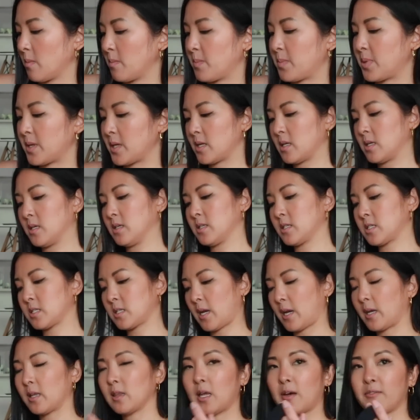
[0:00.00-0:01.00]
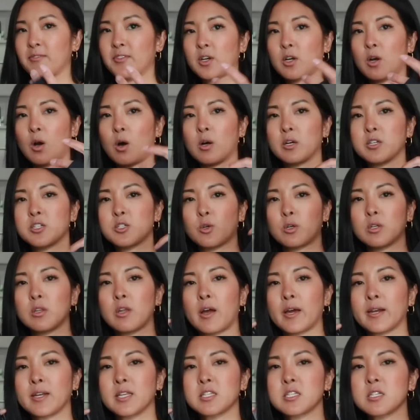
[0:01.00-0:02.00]
piece. I love the contour
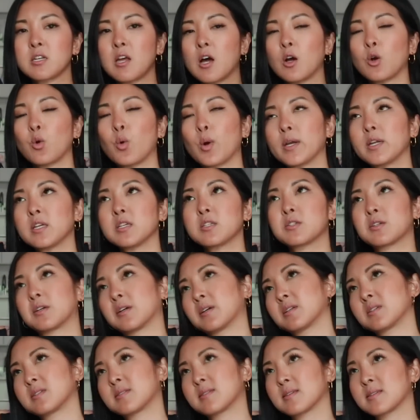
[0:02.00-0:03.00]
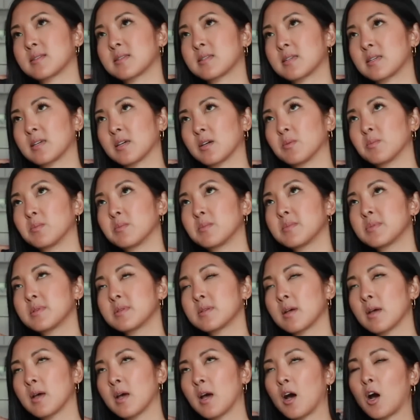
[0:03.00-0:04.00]
line. It's not quite as good as the
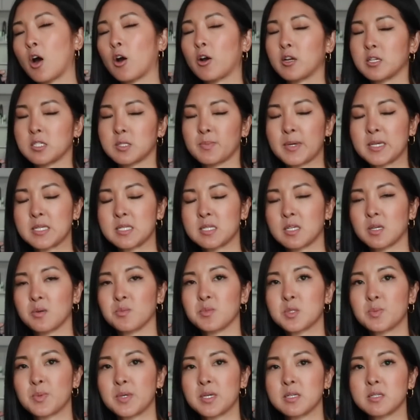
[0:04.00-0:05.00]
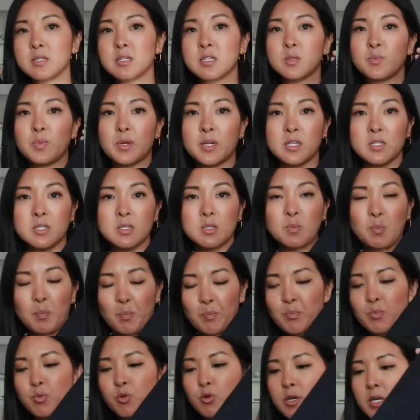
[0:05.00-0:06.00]
Skims or as my Skims pieces, but it's
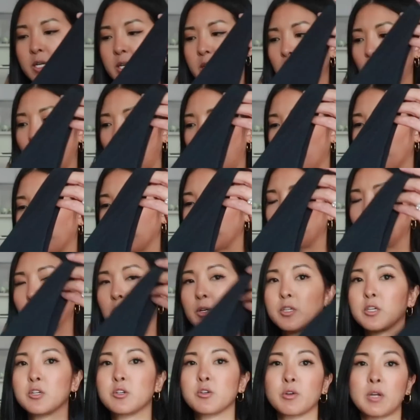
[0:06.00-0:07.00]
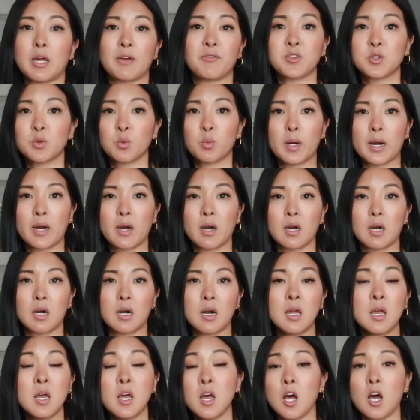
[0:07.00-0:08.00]
pretty comparable. You don't have to
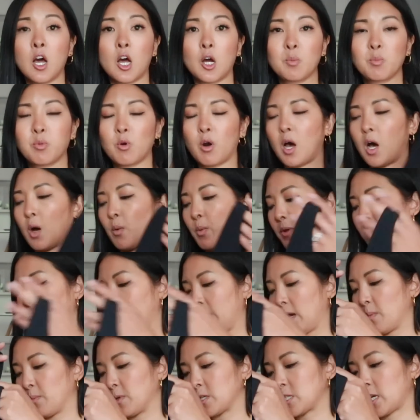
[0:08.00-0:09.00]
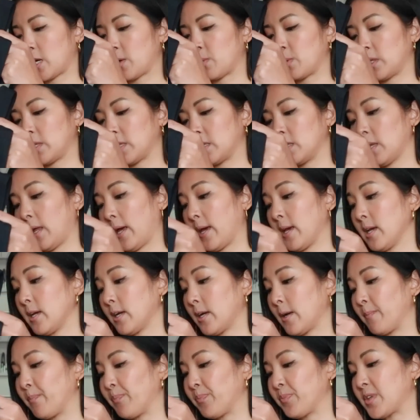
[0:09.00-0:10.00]
wear a bra with them, which I really
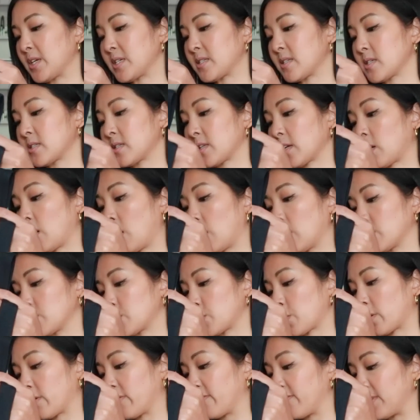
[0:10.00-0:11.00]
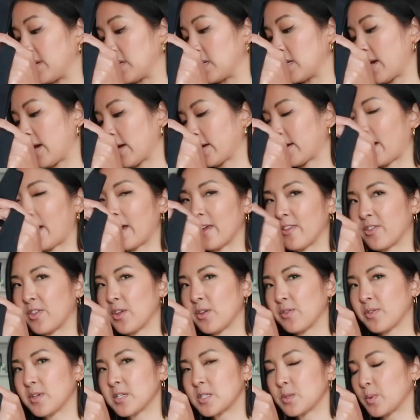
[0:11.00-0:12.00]
like. This is the Contour V-neck. I
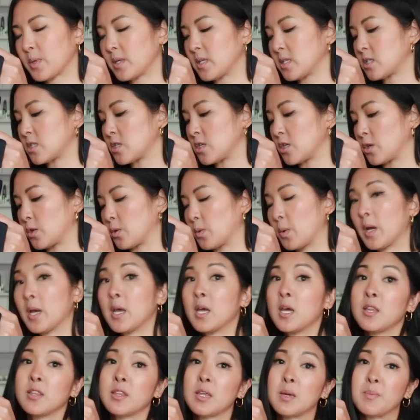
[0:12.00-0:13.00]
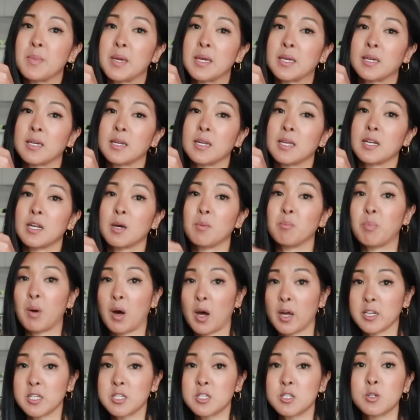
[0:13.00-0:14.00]
think this one is new. They make it in a
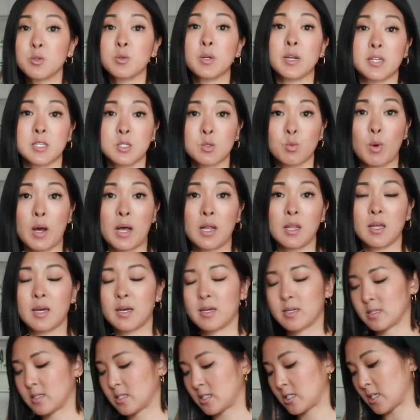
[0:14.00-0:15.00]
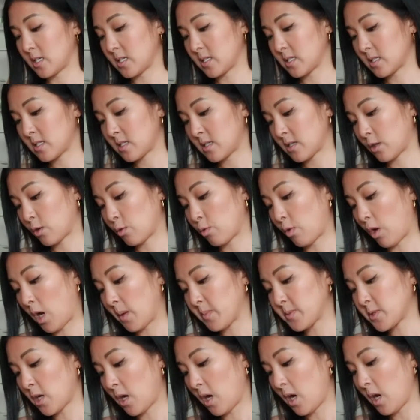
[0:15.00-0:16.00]
bodysuit as well as just the
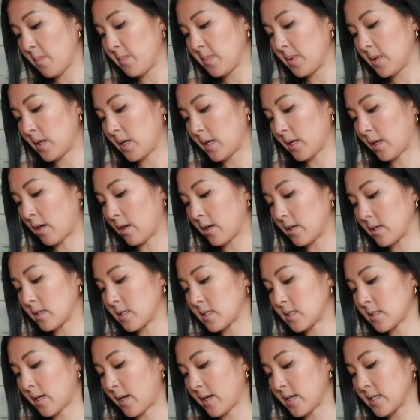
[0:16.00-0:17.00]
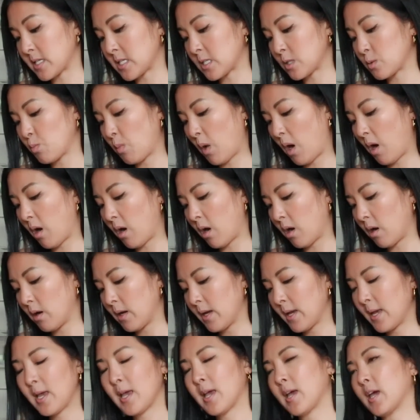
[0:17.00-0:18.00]
crop top. I got in a size small
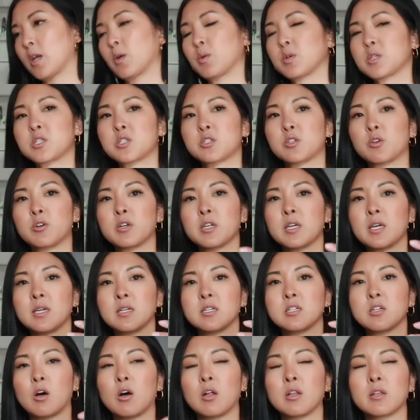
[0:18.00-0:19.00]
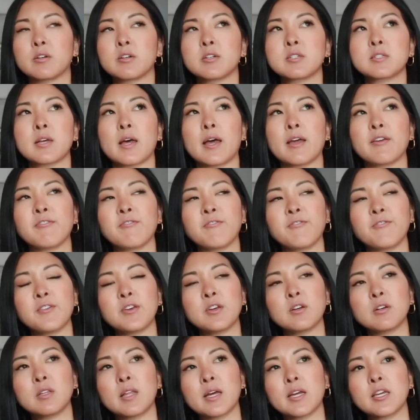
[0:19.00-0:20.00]
and it was $38. I
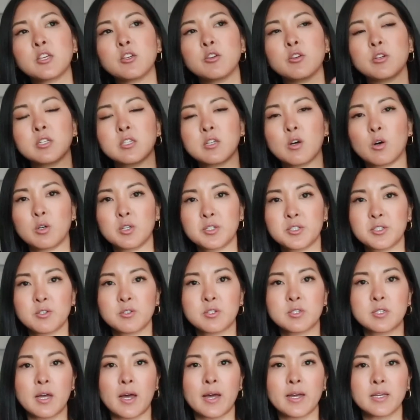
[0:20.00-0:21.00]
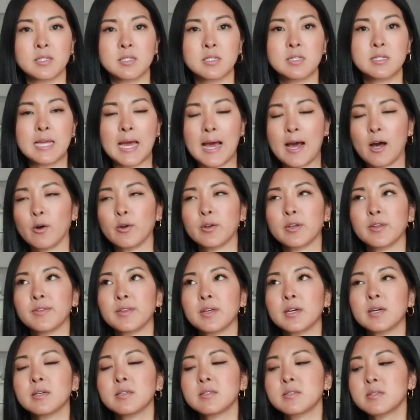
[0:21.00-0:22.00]
feel like you could also size down in
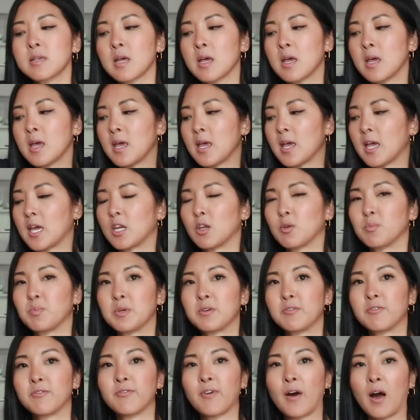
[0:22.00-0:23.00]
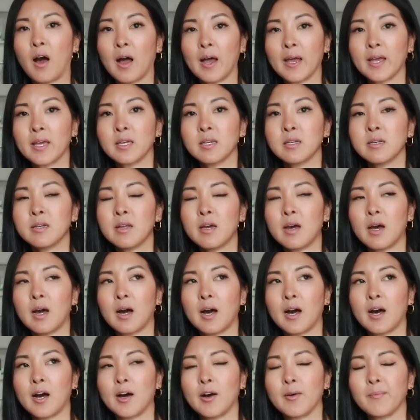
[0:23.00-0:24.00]
this and it'd be fine.
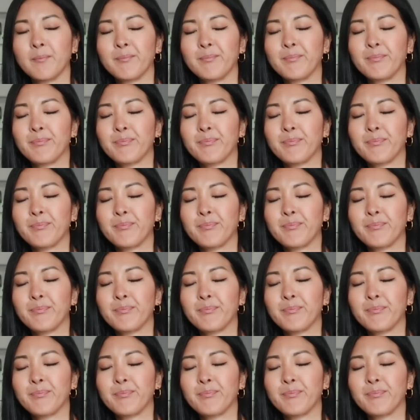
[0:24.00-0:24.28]
Um,